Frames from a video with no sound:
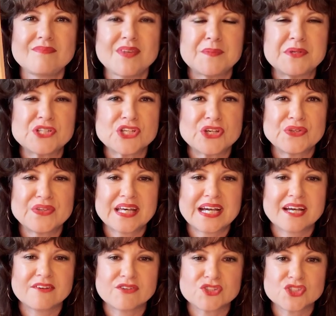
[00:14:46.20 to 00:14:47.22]
Let me show you that
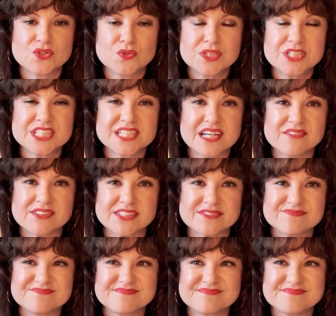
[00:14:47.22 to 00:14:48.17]
cover. It's a gorgeous cover.